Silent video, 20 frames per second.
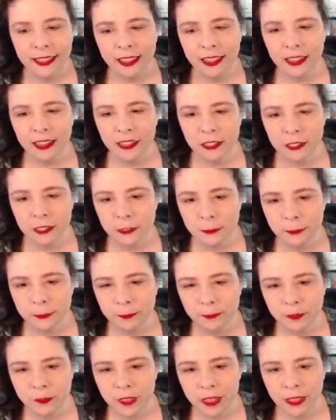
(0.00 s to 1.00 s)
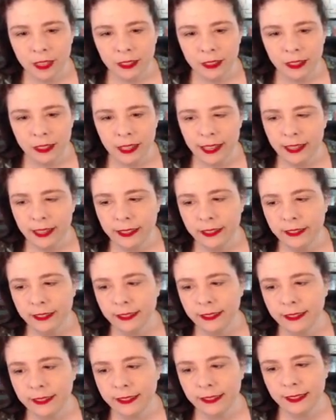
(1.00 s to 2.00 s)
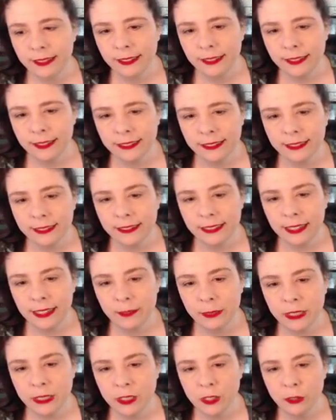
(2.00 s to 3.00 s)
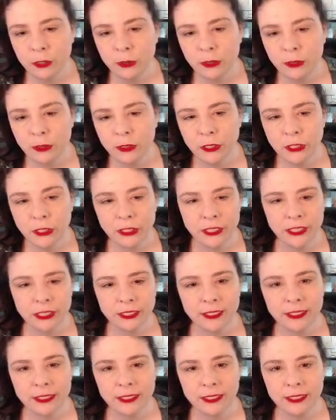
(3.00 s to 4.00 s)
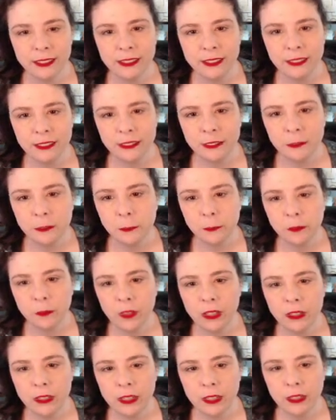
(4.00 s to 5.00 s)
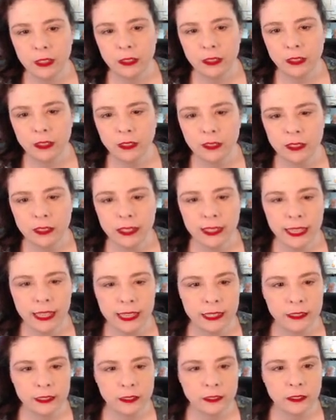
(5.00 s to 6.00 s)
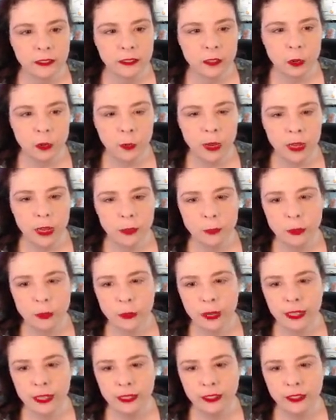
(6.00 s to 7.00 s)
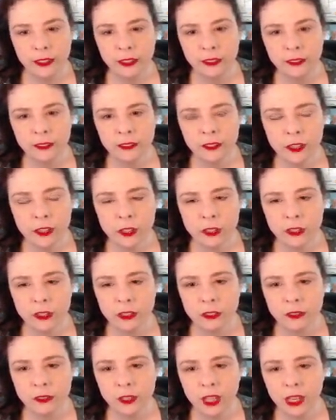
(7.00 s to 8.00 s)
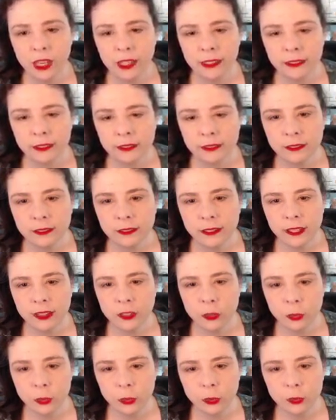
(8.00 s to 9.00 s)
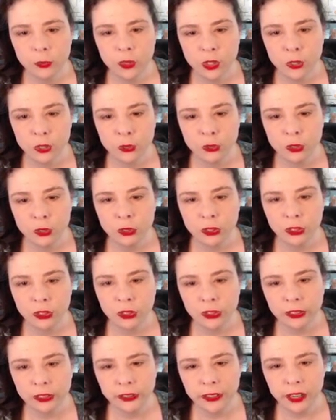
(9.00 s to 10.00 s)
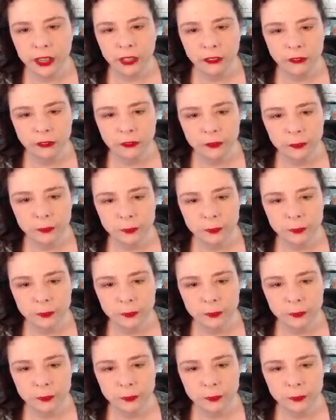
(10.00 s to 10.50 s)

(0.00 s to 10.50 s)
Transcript: Uh, and uh, I've been doing good um, in here. Again, no mobs right here. So you've got this room too, you can clear out.